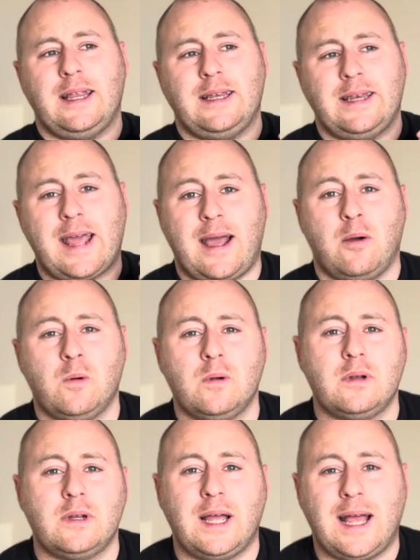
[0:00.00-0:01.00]
Now,
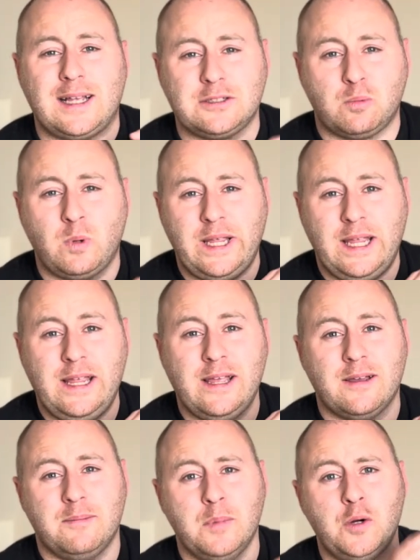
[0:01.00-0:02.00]
as we
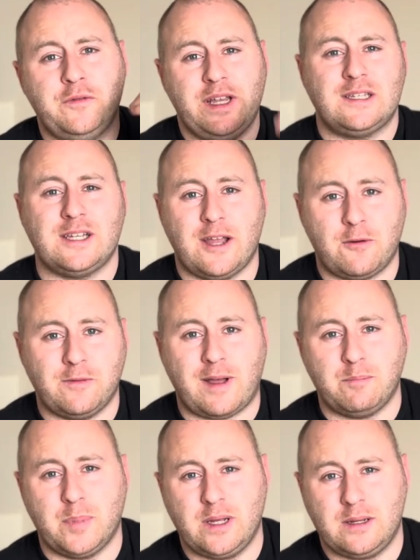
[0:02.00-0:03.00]
move into
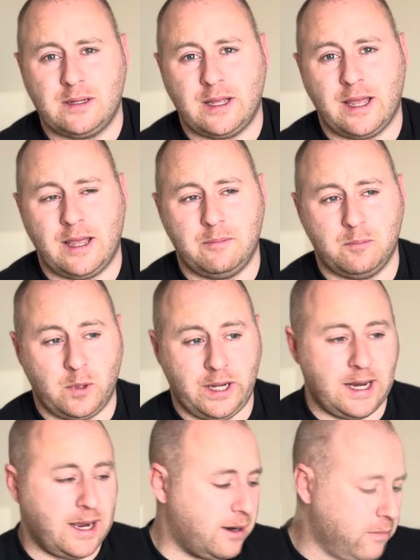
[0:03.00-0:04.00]
November, we're
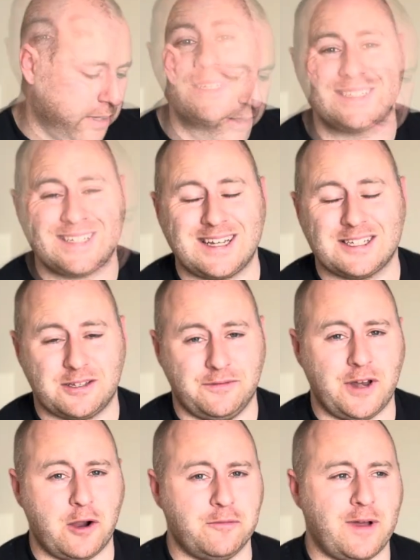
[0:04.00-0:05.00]
now on the 6th of
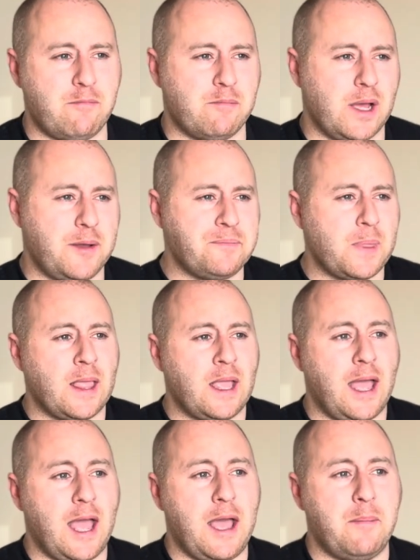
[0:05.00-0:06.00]
November,
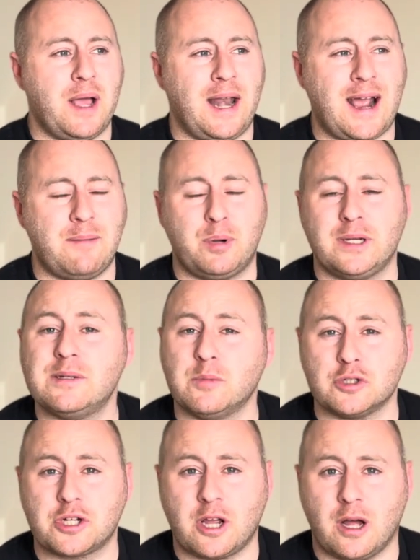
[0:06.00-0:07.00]
and I pretty
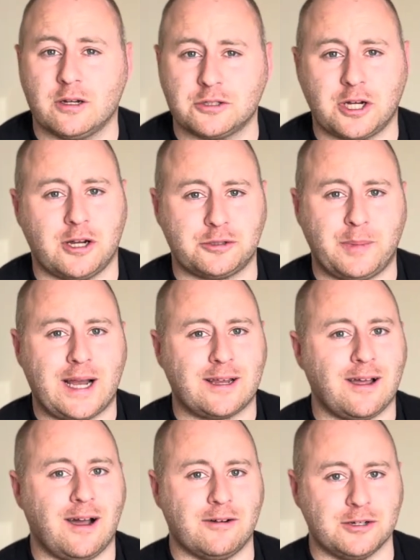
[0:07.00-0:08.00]
much can't charge my
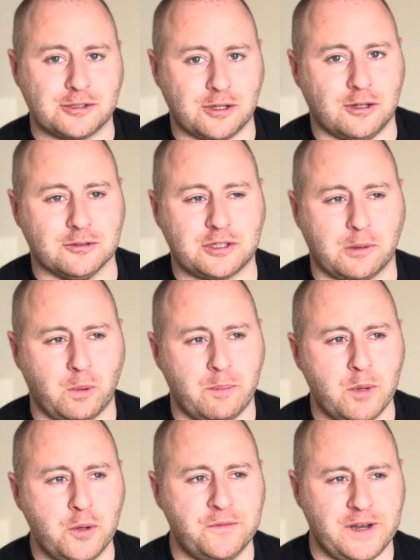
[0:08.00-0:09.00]
car at all. So we're
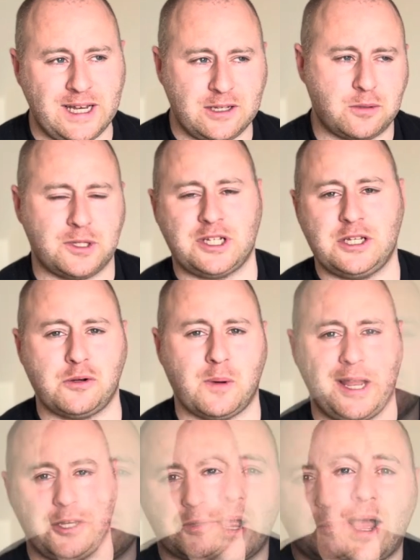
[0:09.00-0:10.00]
moving into a
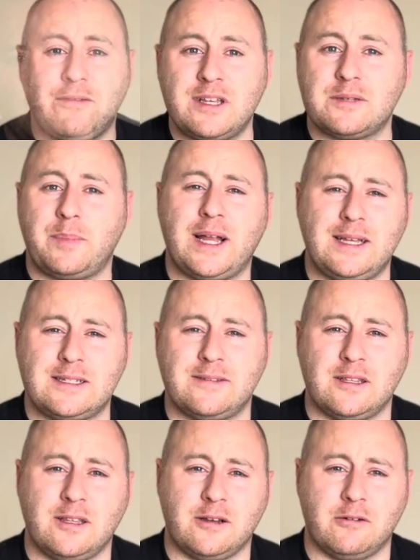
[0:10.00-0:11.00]
situation, we're having to buy into
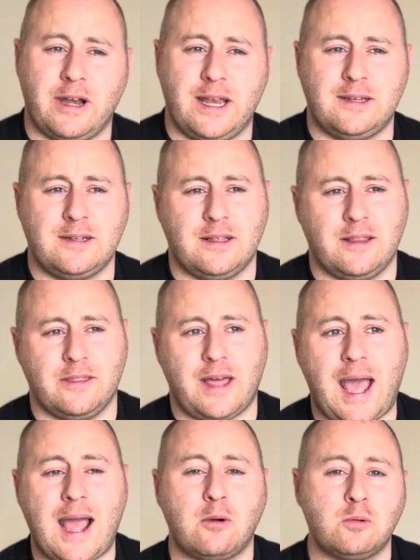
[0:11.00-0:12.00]
the grid. The
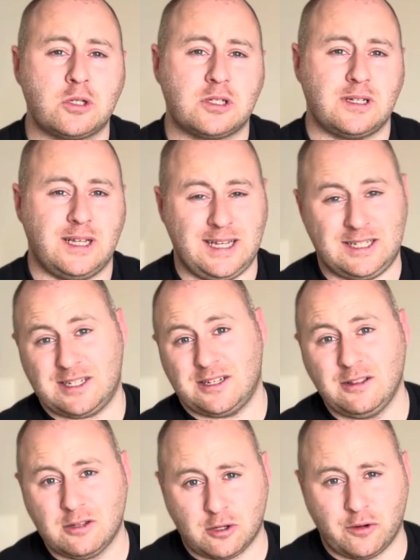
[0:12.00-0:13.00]
house is
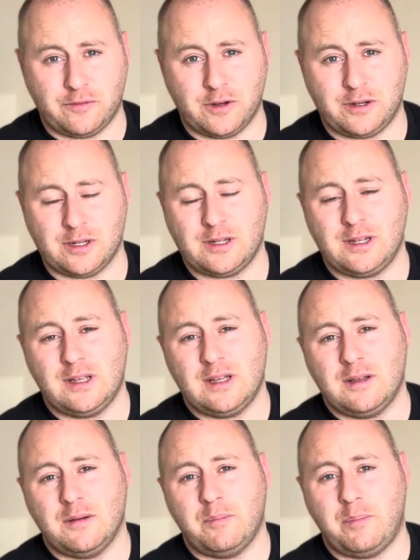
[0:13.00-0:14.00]
still covered
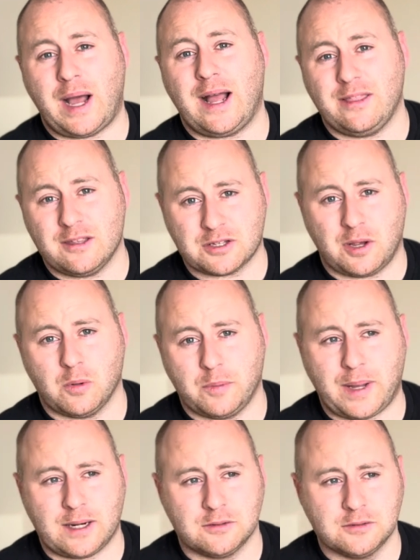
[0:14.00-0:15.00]
by the solar
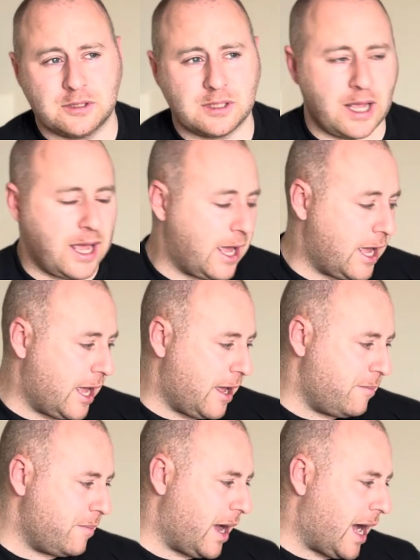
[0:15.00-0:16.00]
panels.
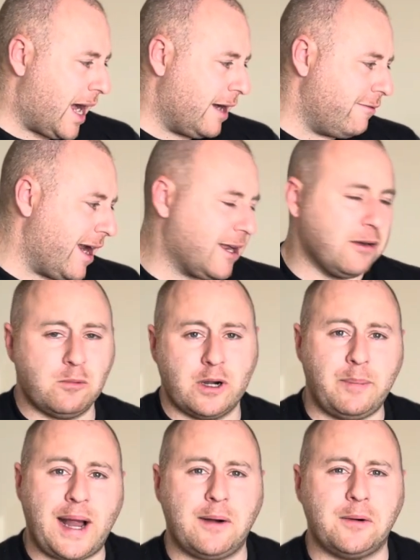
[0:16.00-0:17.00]
I reckon we're
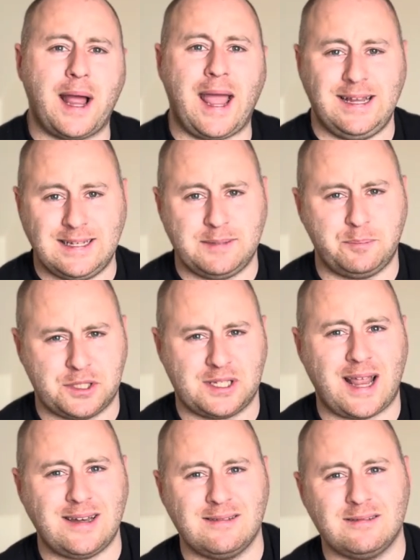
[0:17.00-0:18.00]
about
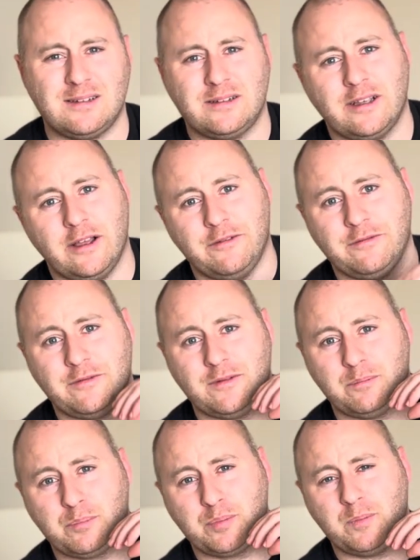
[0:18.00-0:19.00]
80% of
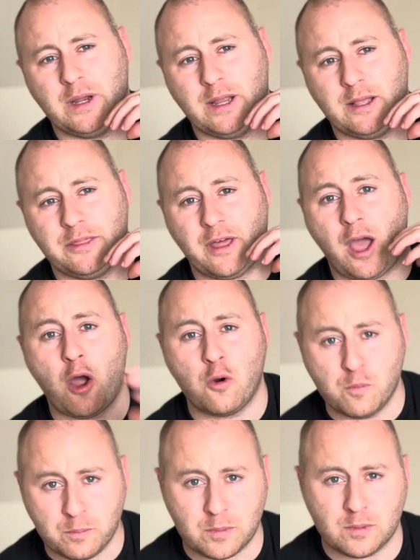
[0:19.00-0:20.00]
the
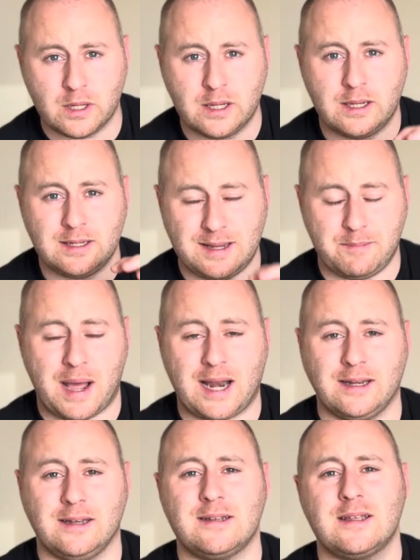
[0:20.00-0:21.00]
home
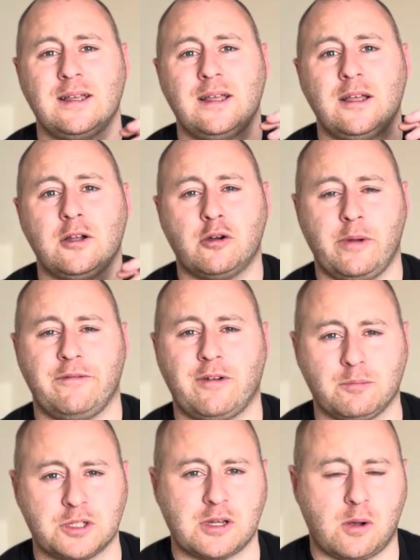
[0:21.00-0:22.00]
demand coming
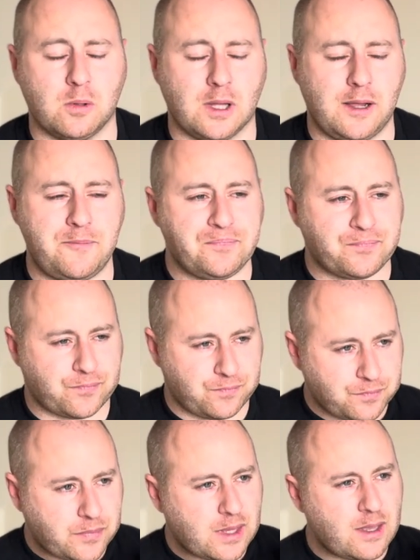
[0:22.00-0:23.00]
from solar,
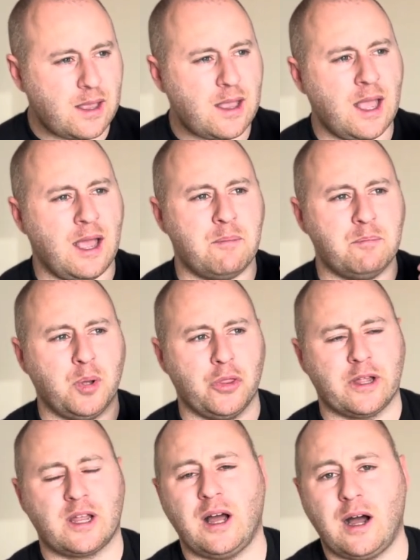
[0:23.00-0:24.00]
but the
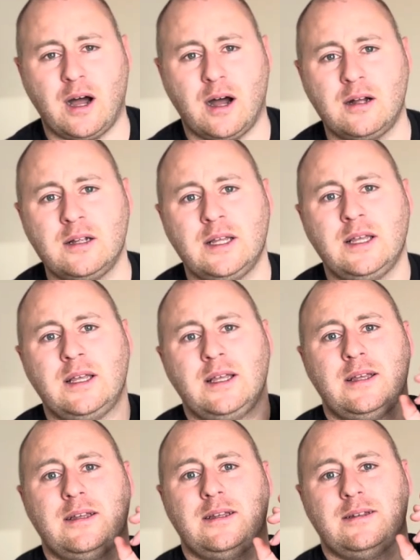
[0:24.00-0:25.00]
car,
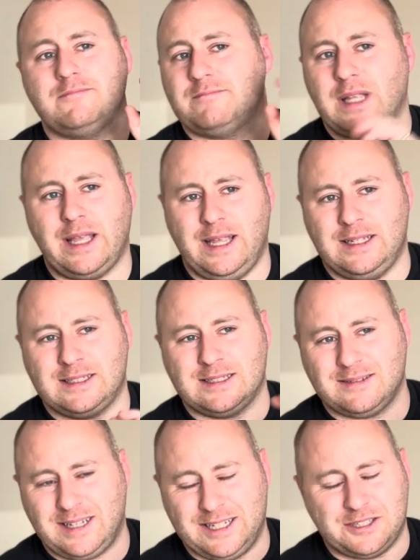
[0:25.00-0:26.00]

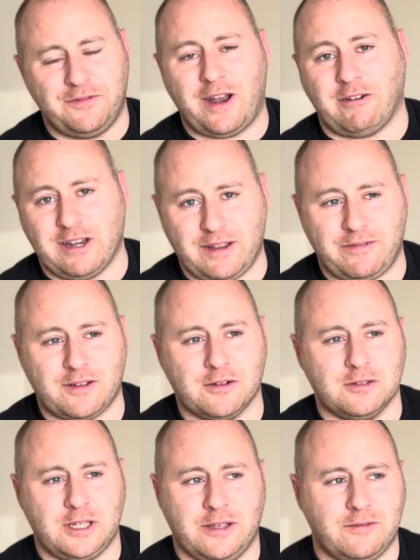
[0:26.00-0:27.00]
it's very
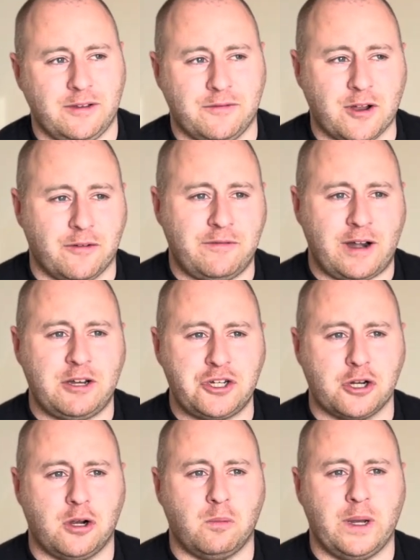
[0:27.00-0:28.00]
difficult. You've got a very
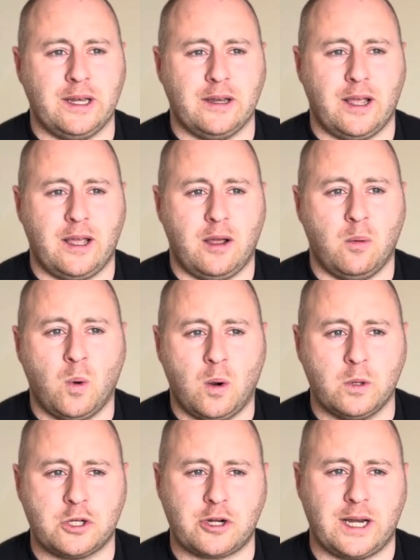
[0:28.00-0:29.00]
short window, and what
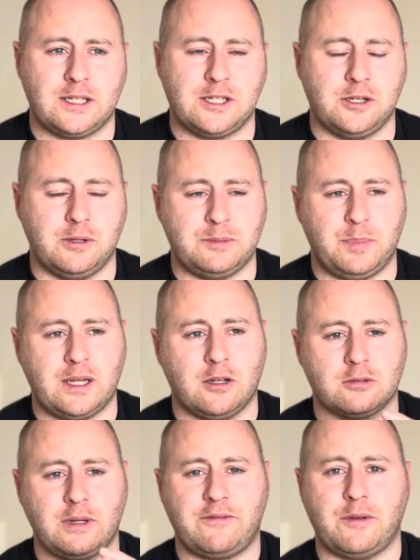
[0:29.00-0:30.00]
we're trying to do is,
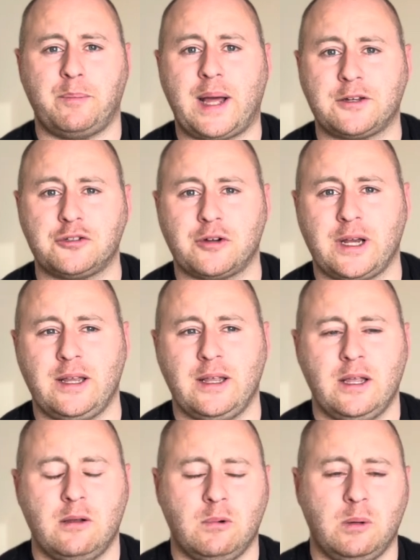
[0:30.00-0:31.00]
because we have a battery,
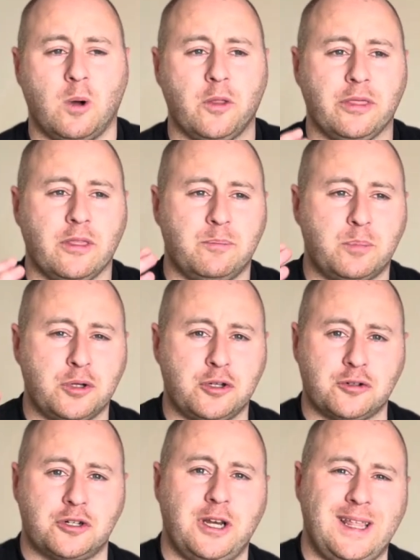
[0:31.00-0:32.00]
we want the
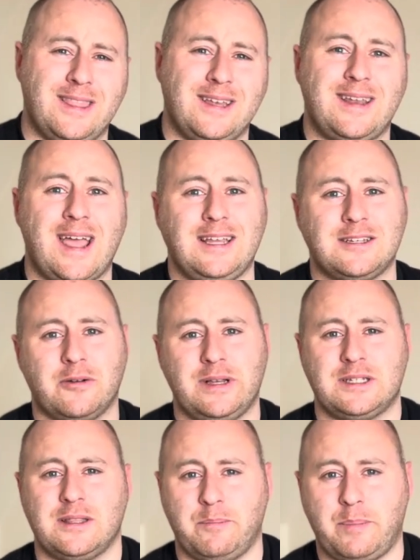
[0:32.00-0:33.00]
production in the day to go
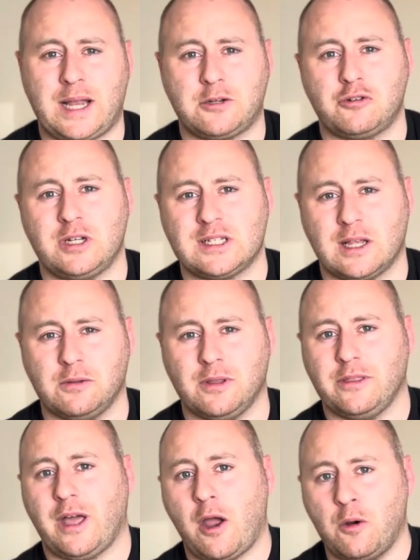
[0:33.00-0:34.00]
into the battery so that
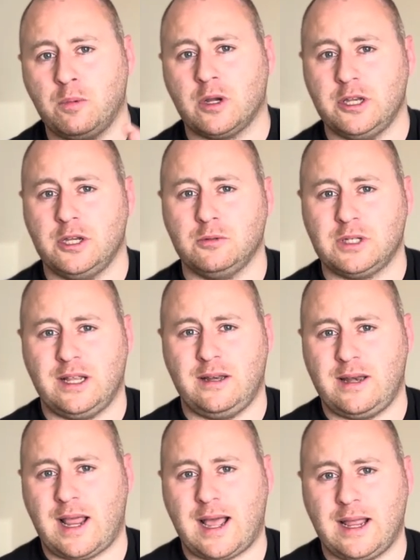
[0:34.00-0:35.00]
the home can use it at
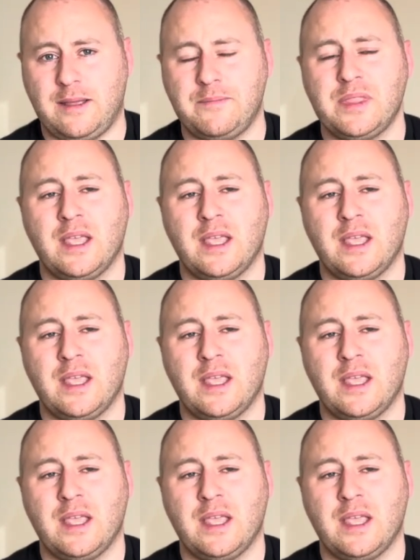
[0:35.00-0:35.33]
night.